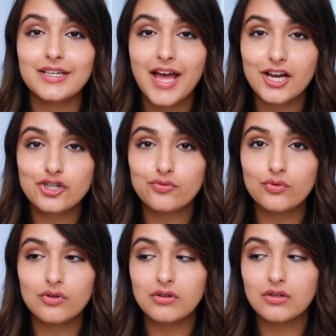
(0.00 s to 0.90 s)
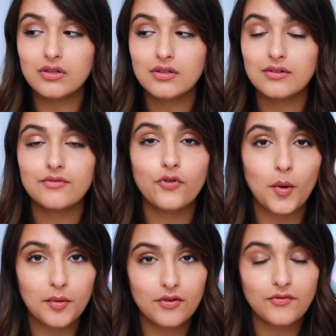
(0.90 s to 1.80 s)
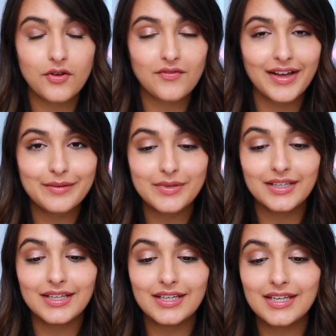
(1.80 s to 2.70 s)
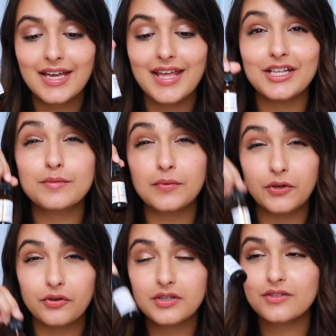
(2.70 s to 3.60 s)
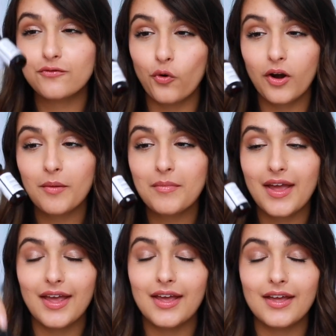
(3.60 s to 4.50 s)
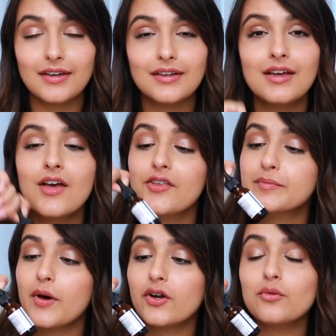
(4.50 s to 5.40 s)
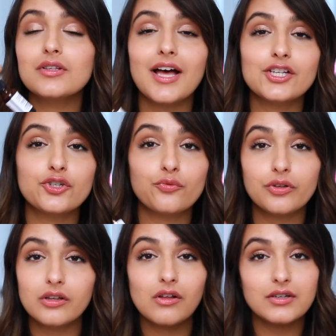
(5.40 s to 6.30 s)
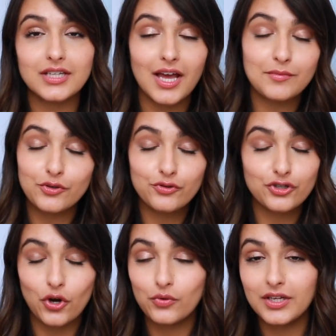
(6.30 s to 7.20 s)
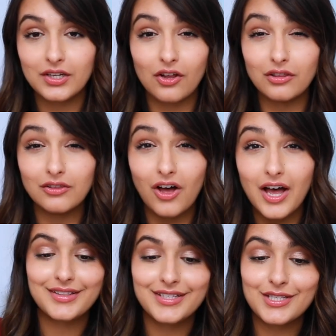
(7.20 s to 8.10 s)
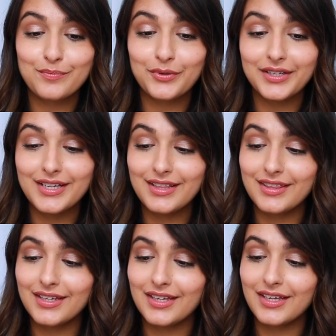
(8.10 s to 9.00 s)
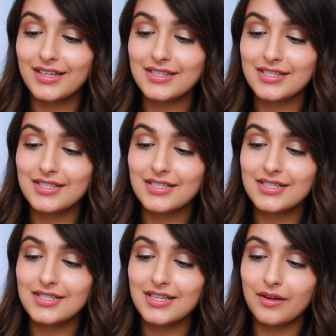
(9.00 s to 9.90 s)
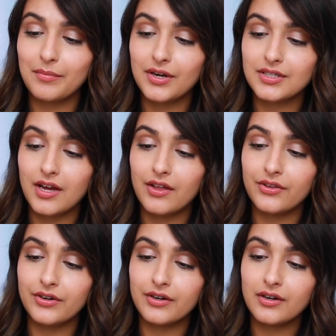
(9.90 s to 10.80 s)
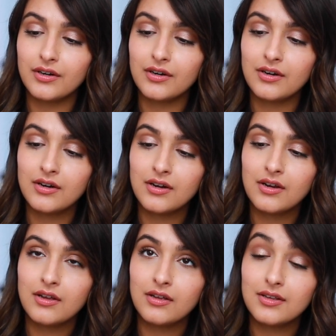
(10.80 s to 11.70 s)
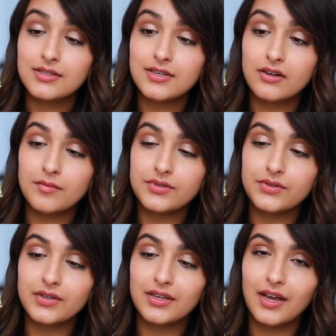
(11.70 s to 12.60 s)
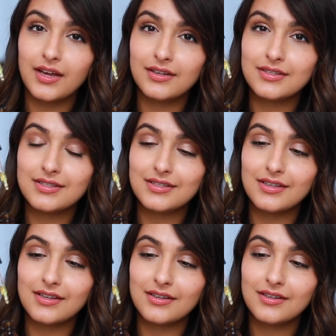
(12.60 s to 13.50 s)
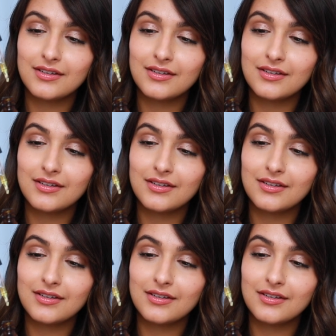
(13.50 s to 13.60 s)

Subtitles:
natural form of vitamin E in its purest form, and this bottle will last you a really long time. You don't need a lot. This is pretty thick in consistency compared to other serums. You can kind of see